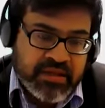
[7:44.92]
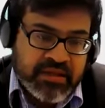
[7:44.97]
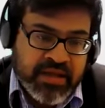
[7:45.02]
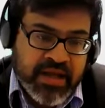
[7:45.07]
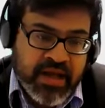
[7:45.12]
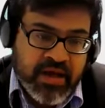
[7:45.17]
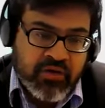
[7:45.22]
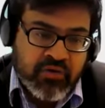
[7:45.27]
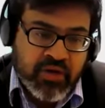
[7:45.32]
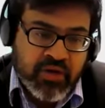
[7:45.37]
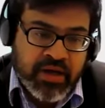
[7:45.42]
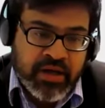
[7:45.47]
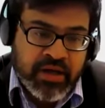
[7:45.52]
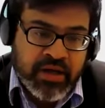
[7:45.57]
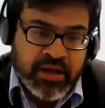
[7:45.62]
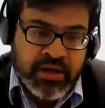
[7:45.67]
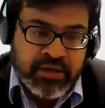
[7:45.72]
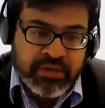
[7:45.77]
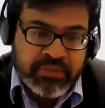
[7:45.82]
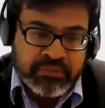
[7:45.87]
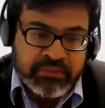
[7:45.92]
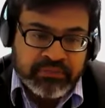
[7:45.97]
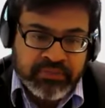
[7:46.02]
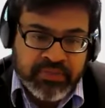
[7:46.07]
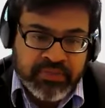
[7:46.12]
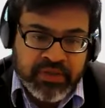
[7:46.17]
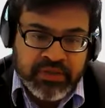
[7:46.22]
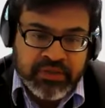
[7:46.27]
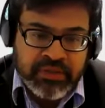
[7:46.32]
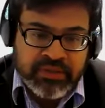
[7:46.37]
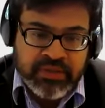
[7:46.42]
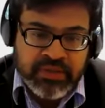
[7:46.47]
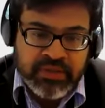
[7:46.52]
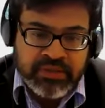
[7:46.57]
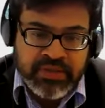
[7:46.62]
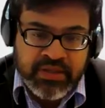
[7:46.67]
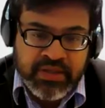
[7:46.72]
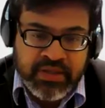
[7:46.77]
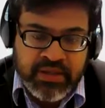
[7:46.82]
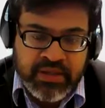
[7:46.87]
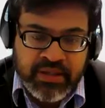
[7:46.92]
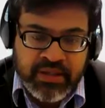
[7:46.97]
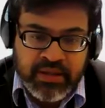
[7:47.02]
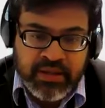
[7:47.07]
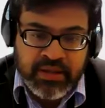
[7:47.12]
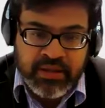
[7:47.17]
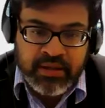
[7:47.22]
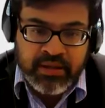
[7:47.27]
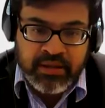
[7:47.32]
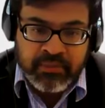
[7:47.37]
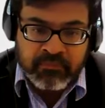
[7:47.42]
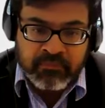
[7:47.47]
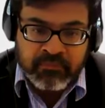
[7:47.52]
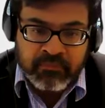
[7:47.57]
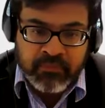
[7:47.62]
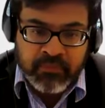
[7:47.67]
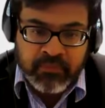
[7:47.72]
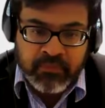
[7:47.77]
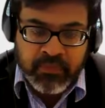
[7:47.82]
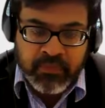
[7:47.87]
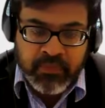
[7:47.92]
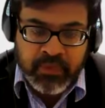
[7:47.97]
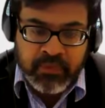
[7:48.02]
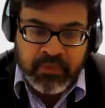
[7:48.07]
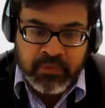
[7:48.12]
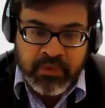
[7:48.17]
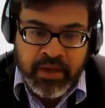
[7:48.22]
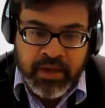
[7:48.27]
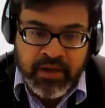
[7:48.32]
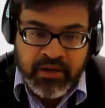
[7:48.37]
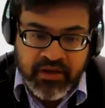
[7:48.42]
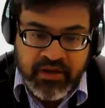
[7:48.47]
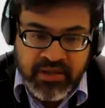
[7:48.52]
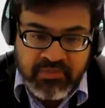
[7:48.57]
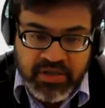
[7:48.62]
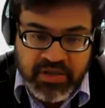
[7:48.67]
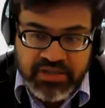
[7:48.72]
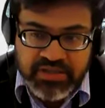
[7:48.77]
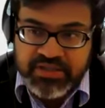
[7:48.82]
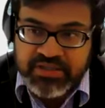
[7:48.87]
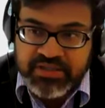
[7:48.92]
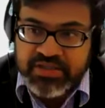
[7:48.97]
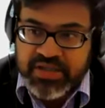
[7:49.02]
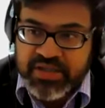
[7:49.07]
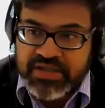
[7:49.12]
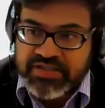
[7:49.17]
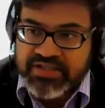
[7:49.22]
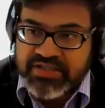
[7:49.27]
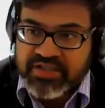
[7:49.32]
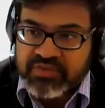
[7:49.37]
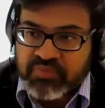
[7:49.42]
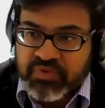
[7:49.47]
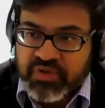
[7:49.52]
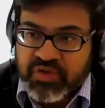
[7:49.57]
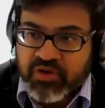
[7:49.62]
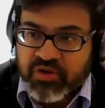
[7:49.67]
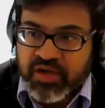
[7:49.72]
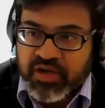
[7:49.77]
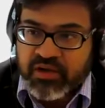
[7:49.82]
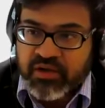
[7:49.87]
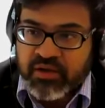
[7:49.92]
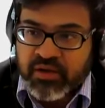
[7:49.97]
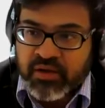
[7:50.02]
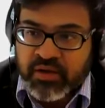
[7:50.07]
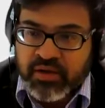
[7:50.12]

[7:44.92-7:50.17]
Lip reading: Now, the agreement in the SCP or